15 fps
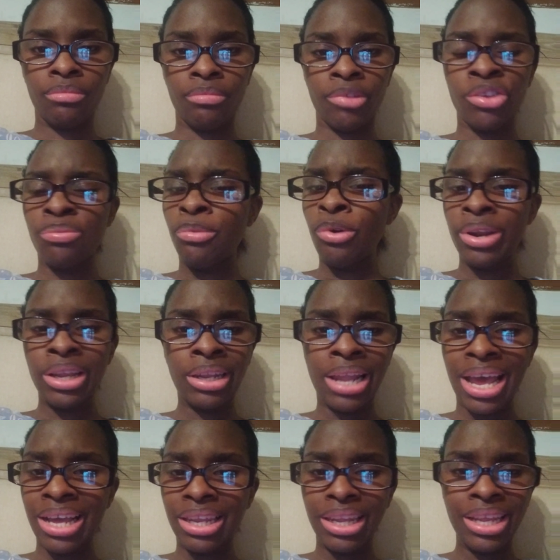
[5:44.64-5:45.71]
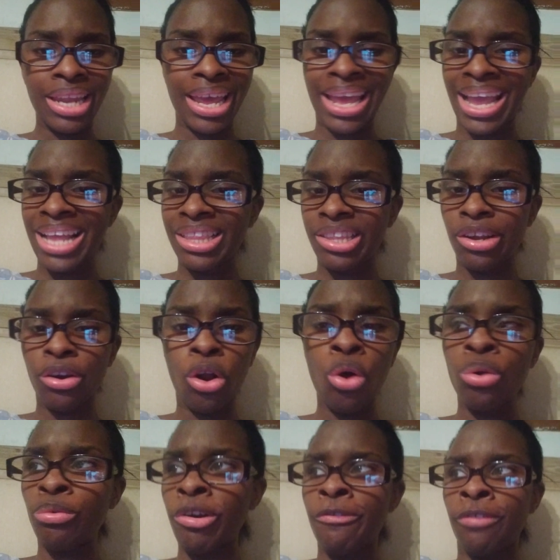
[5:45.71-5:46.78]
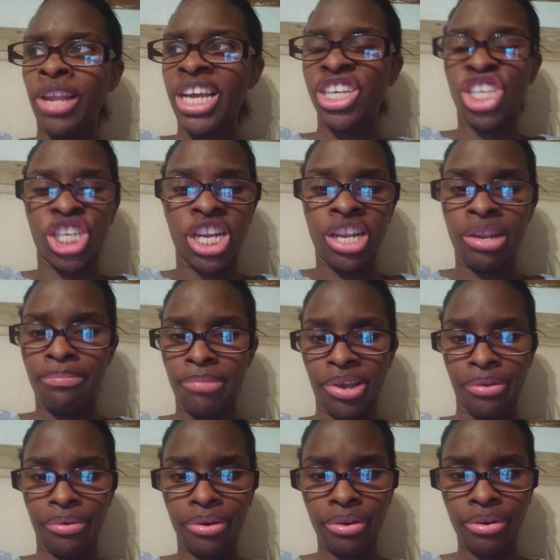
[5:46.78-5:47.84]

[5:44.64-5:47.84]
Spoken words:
It's more than likely they hate their own reflection in the mirror.